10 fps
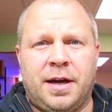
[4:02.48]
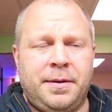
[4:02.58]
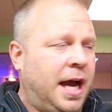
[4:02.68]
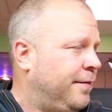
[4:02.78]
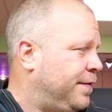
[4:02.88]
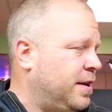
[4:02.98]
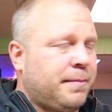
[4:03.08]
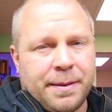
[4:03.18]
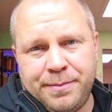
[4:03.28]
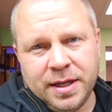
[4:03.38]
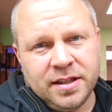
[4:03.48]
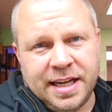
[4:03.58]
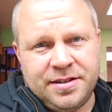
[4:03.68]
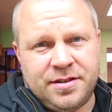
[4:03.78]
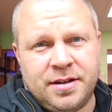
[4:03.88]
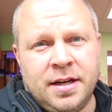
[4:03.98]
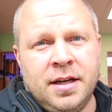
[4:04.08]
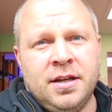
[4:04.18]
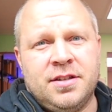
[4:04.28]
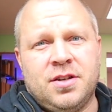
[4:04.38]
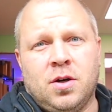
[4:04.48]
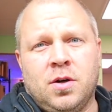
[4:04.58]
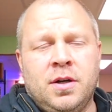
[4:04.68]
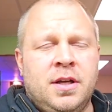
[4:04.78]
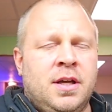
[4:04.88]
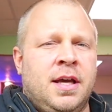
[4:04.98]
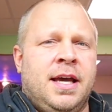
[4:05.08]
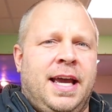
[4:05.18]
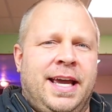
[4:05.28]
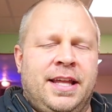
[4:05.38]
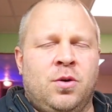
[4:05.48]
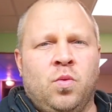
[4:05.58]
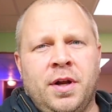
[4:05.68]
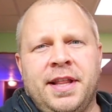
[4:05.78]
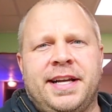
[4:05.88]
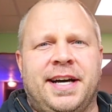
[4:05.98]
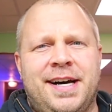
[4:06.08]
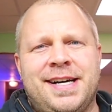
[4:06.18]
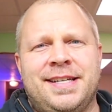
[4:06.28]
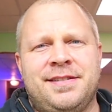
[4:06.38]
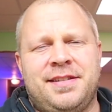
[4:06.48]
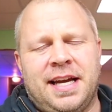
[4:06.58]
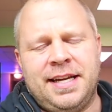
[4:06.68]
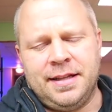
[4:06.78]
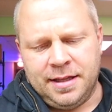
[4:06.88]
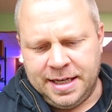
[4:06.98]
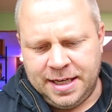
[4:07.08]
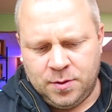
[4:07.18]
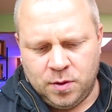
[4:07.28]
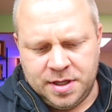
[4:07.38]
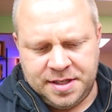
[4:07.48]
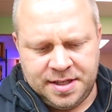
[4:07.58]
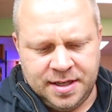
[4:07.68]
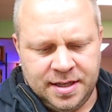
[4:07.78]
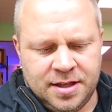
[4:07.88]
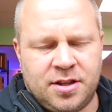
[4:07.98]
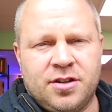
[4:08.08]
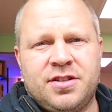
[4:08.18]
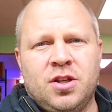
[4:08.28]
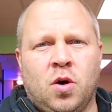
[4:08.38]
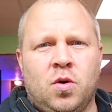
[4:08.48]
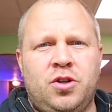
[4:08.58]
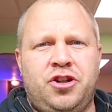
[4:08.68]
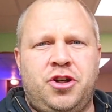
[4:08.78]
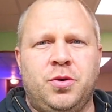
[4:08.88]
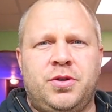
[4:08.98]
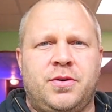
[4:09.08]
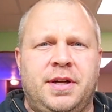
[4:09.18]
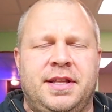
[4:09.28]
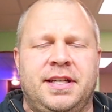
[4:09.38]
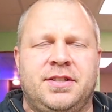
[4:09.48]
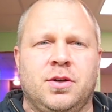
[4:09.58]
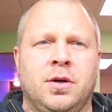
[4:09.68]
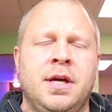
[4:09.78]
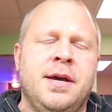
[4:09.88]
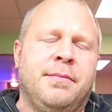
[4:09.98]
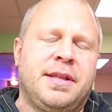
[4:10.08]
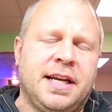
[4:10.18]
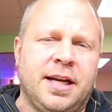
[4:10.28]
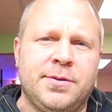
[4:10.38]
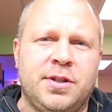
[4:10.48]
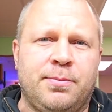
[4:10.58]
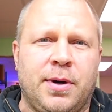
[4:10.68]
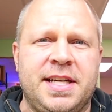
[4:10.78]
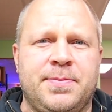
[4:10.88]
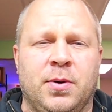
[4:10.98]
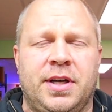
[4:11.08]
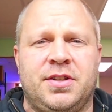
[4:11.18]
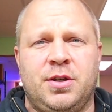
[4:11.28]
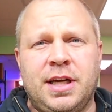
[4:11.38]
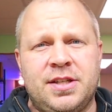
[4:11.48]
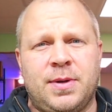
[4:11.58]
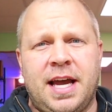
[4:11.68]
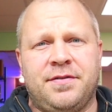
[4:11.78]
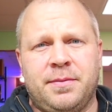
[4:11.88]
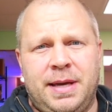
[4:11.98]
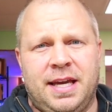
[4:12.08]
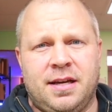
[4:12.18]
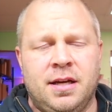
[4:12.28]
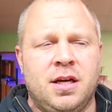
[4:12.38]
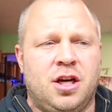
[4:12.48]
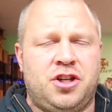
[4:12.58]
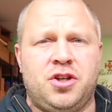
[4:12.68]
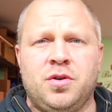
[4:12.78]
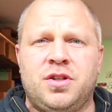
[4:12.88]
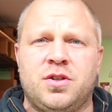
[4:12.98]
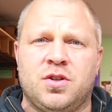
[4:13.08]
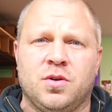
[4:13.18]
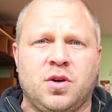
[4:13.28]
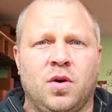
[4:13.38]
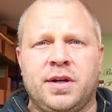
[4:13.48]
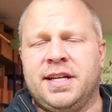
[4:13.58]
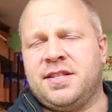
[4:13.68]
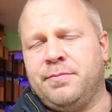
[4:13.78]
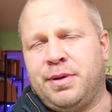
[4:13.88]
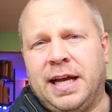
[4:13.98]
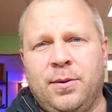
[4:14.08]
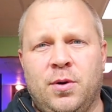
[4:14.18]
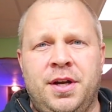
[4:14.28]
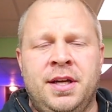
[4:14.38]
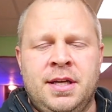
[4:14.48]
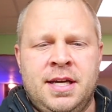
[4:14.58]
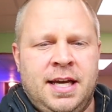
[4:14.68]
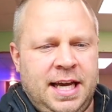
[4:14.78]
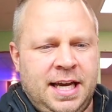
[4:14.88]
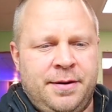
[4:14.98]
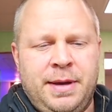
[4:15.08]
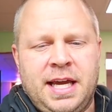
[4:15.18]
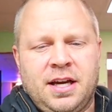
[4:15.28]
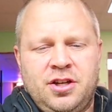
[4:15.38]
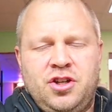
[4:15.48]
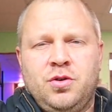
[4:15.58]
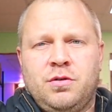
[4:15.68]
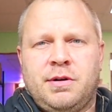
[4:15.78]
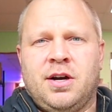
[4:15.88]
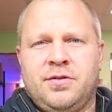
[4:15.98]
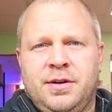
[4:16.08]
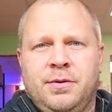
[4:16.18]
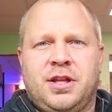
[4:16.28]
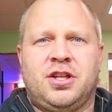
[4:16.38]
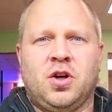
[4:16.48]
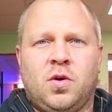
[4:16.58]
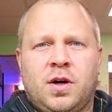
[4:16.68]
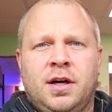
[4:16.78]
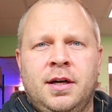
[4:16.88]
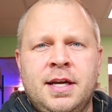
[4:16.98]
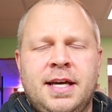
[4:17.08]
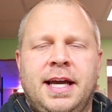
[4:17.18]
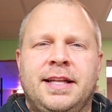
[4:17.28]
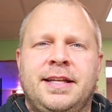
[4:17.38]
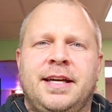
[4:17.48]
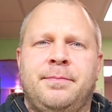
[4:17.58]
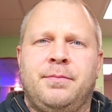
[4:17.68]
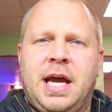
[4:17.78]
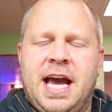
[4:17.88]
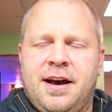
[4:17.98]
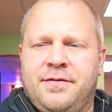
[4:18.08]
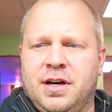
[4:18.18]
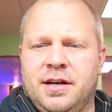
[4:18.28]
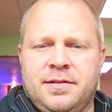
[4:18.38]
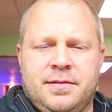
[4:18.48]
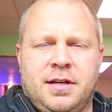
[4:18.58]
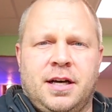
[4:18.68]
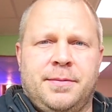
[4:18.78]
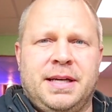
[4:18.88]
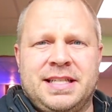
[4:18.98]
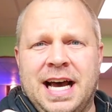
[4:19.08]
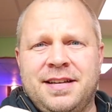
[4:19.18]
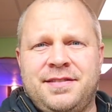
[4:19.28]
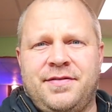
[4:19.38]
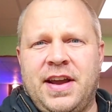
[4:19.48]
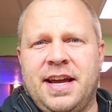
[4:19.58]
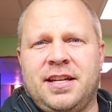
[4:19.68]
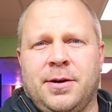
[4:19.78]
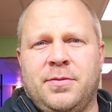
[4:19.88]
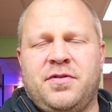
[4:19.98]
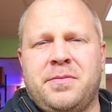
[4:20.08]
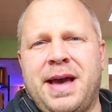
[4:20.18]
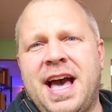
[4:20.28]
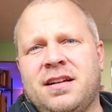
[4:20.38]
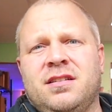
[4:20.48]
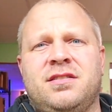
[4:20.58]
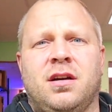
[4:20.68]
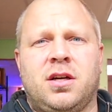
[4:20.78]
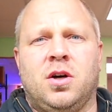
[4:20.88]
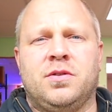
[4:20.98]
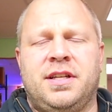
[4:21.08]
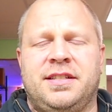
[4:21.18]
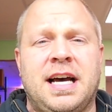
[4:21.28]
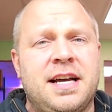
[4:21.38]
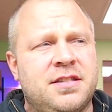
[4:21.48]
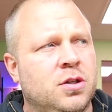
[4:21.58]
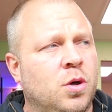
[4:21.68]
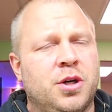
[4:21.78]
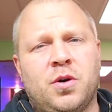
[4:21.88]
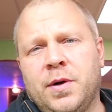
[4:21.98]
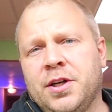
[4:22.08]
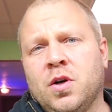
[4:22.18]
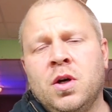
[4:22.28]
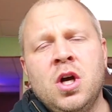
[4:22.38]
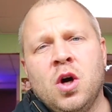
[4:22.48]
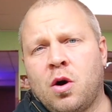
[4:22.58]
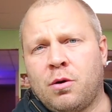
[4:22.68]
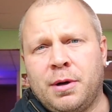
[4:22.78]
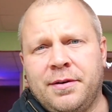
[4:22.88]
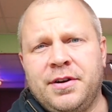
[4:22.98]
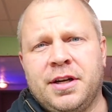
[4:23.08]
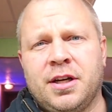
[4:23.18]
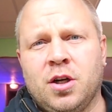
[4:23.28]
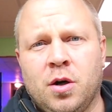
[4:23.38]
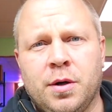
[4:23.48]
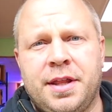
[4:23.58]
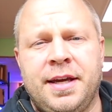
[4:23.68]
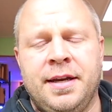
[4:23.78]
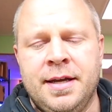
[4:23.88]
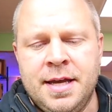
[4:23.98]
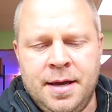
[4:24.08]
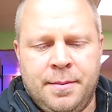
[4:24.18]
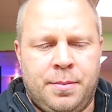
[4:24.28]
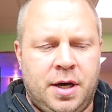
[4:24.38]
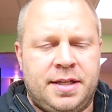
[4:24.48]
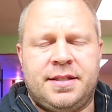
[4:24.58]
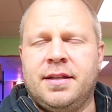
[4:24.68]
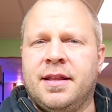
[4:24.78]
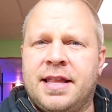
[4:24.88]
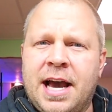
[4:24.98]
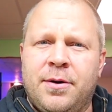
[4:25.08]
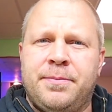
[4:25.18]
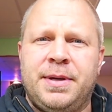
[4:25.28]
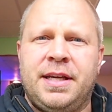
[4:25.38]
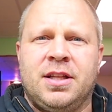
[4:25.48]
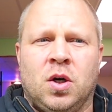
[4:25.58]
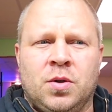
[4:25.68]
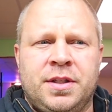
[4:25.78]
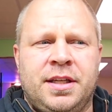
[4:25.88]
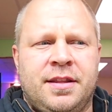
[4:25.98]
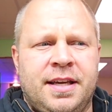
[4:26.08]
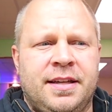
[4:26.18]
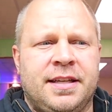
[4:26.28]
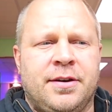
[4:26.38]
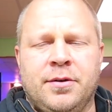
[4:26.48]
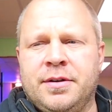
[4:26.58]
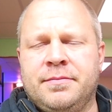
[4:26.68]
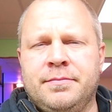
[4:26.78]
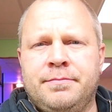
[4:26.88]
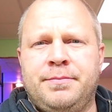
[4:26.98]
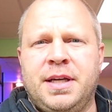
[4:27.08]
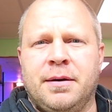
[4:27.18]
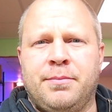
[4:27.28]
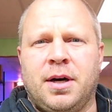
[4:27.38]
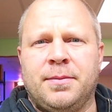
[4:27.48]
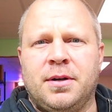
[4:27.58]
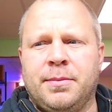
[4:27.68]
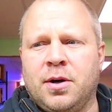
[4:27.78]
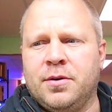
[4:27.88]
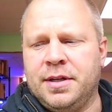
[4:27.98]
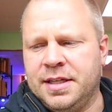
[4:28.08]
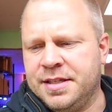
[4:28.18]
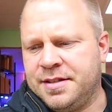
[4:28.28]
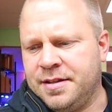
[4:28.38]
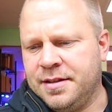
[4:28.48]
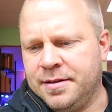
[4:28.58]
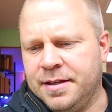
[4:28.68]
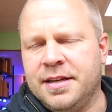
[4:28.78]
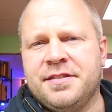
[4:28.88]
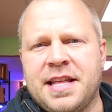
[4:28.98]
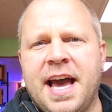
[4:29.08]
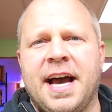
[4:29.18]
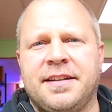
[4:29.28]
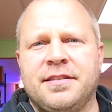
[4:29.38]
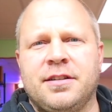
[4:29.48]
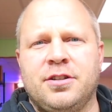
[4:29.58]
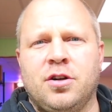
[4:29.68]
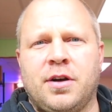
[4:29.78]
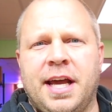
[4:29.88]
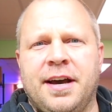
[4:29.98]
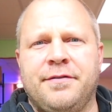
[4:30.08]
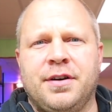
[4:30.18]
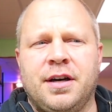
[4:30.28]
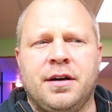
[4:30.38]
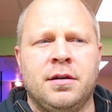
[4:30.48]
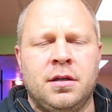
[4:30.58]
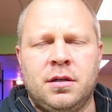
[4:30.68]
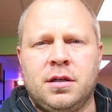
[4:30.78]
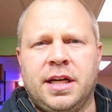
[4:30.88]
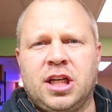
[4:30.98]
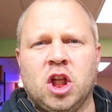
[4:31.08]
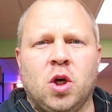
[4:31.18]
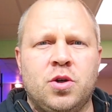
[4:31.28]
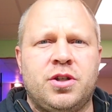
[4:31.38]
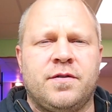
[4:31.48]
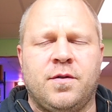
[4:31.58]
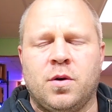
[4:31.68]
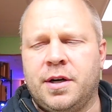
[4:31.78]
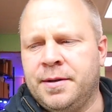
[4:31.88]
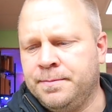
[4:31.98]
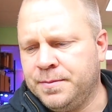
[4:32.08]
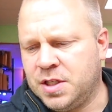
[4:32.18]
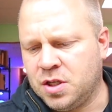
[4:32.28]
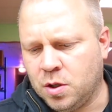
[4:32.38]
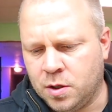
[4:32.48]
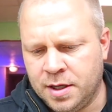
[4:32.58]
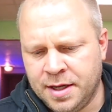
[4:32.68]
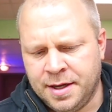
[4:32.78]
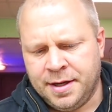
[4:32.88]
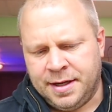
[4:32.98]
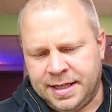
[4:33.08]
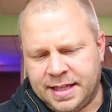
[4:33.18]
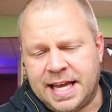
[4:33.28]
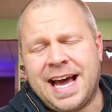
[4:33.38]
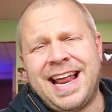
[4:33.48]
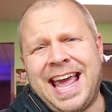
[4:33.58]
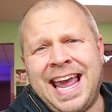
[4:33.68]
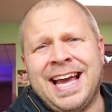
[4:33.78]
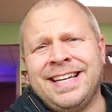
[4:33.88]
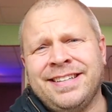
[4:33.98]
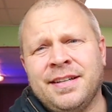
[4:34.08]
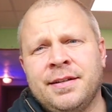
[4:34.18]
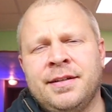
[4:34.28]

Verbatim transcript: I, I fit it in my big laser. So, and then one of the cons I didn't like was there's no chute or anything. So, but that comes with the price point. So you guys would have to make a chute. So go and get some plywood and make a chute around it with a door and then have a um, exhaust fan coming from the back to suck out the exhaust to go out your window or wherever you're gonna go with it but that would be the only thing that would be a bummer about is is that you don't have a enclosure for it so get that and